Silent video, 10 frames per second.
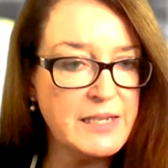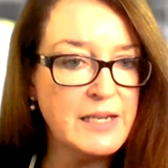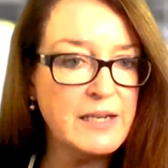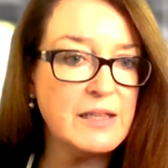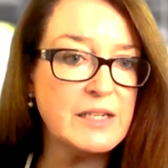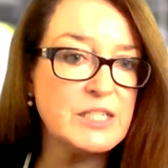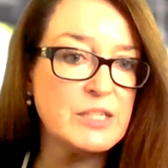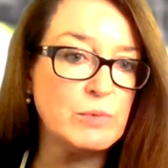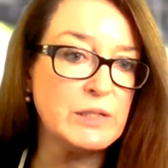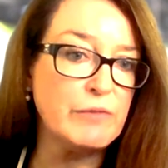that will
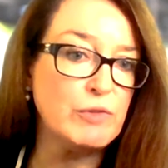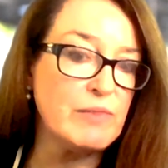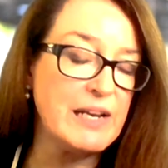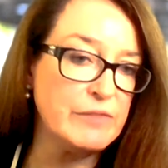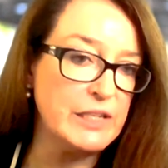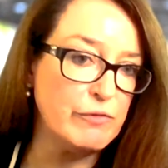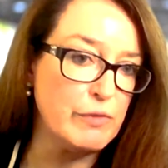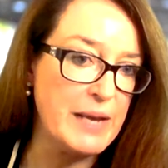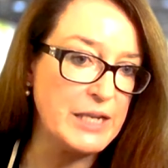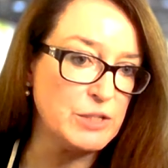give you relevant
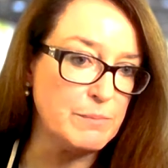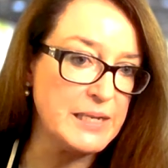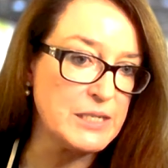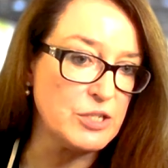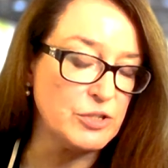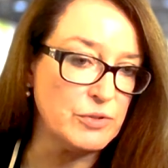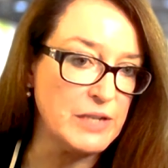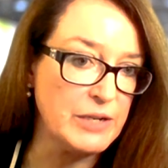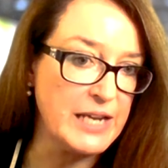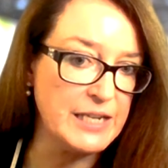information based on your
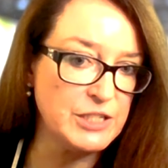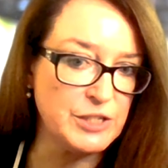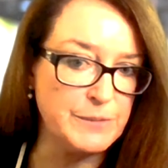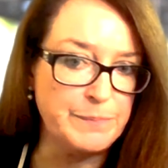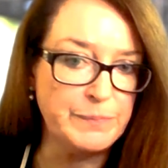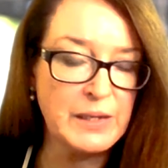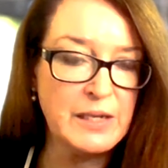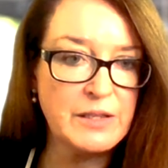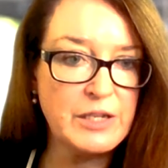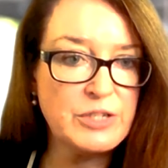location,
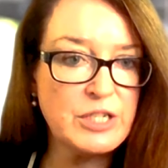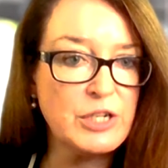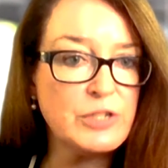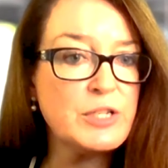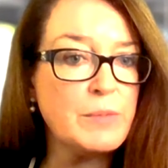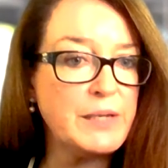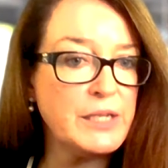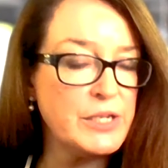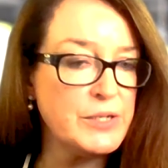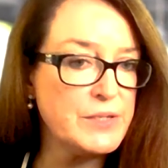those could also be
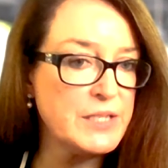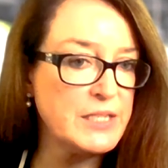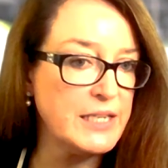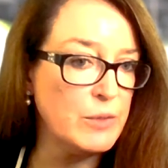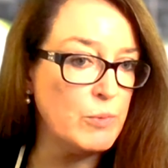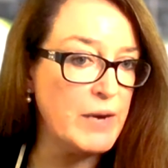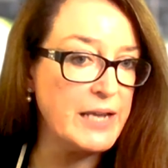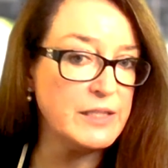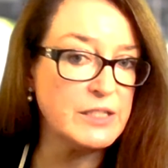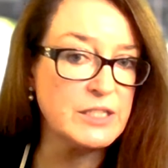used in a way
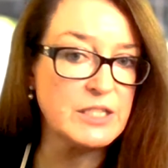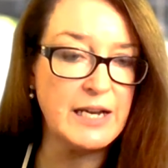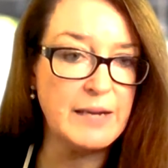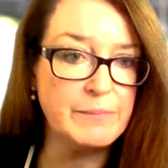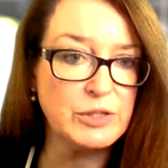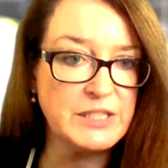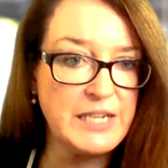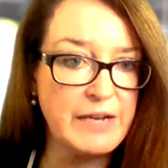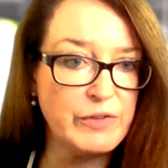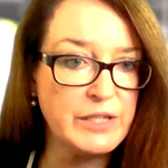that could
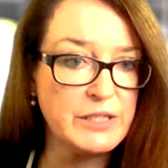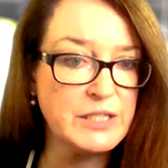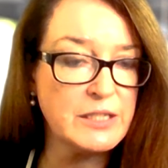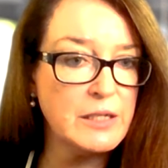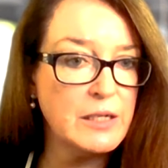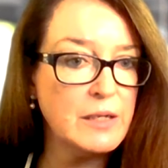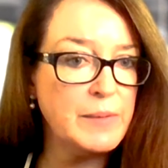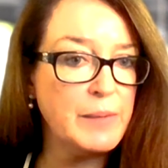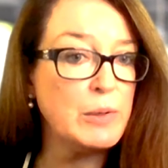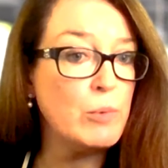divert people
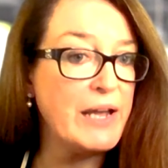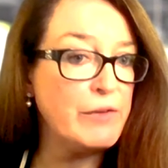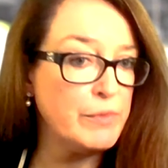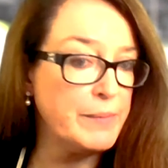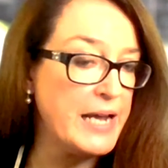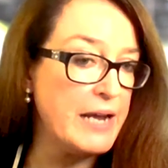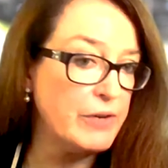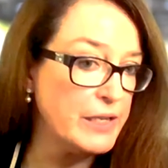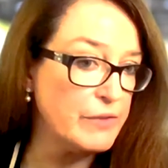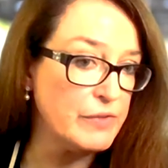away from an area
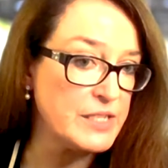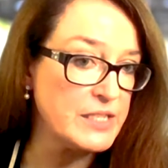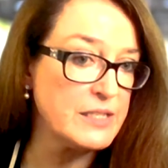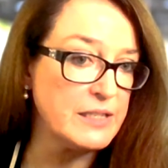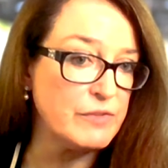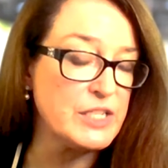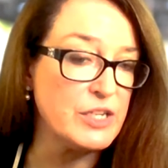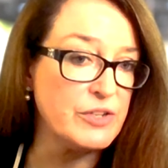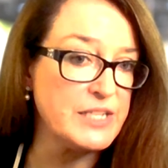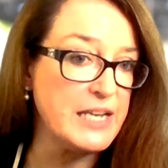if it's not
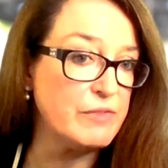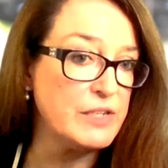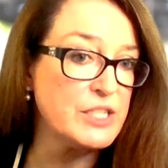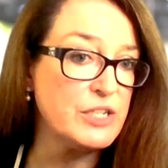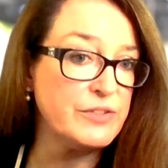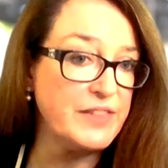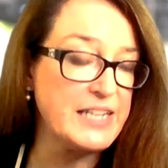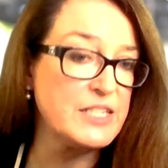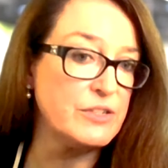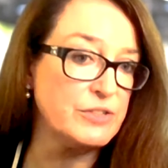safe. And that's
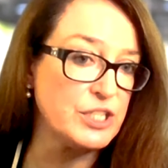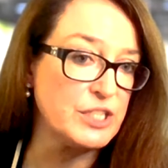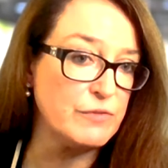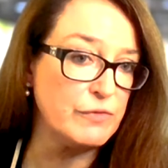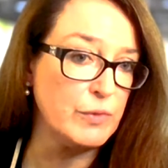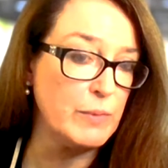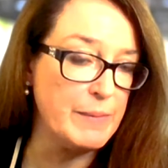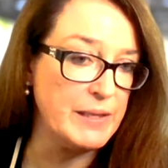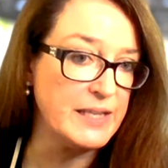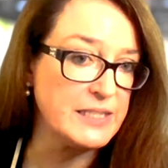not just for women, that is